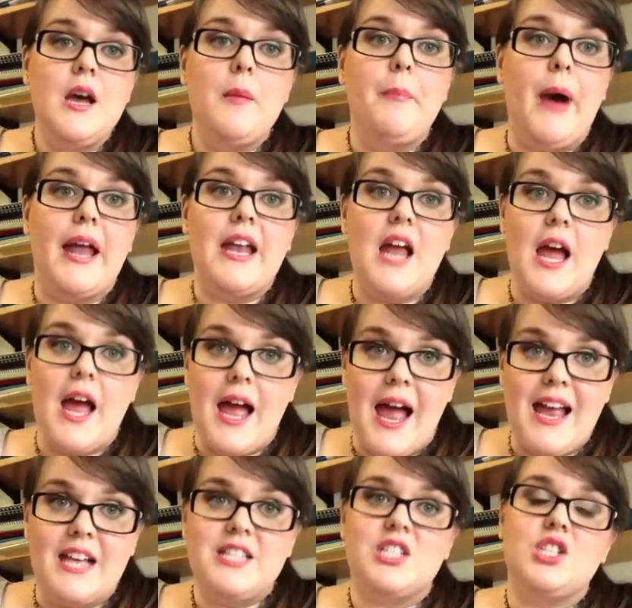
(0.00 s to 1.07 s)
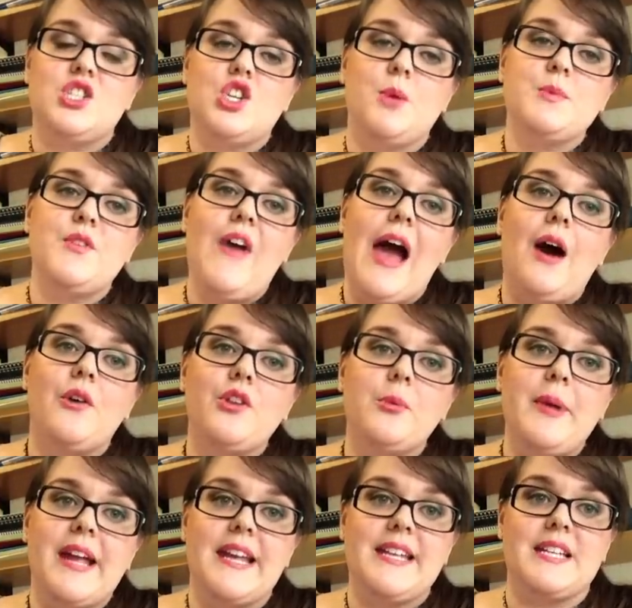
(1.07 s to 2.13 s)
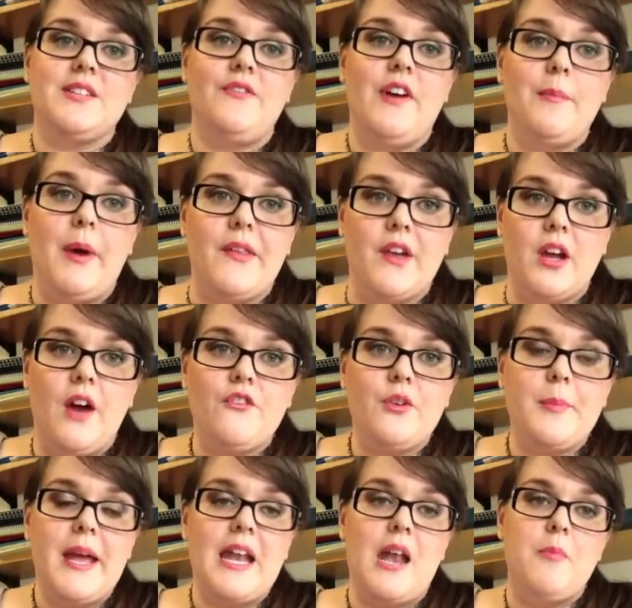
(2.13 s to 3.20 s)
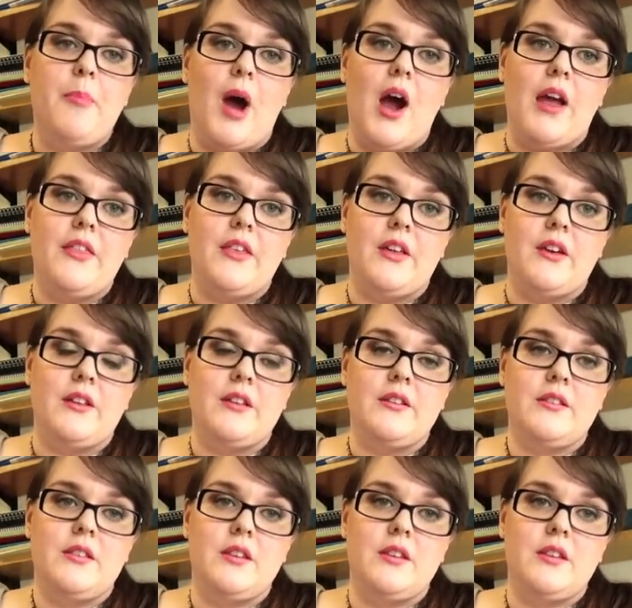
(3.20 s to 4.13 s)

But in terms of how they're being identified by the government and by the